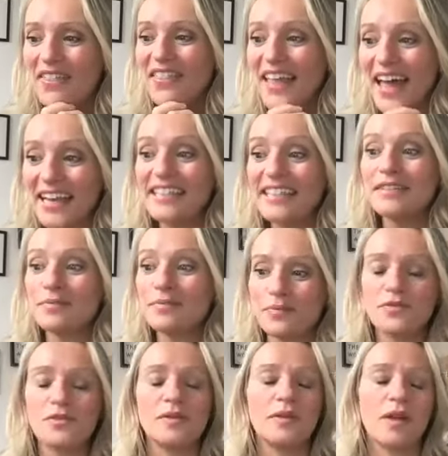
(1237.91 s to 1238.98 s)
then,
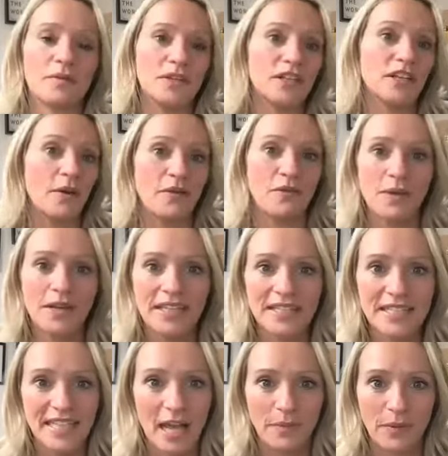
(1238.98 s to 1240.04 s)
you know, if we can
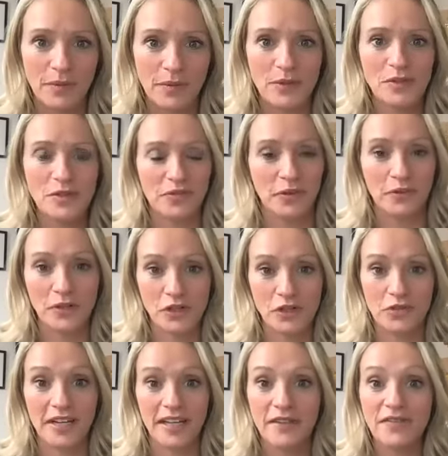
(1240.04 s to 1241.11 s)
set up a beautiful
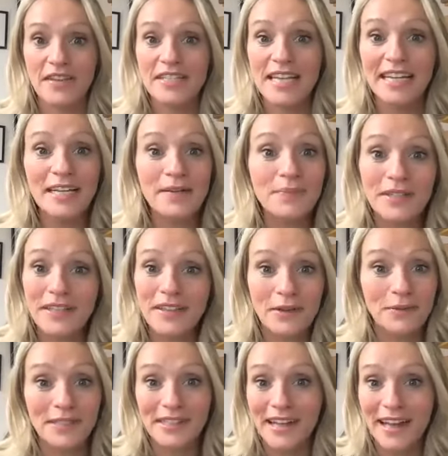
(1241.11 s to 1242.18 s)
retreat, if there's anybody that
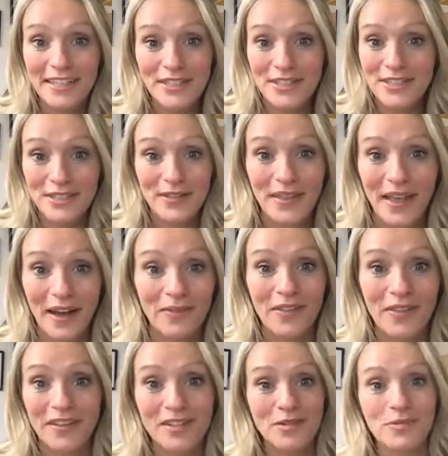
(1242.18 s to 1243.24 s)
would like to do that with us,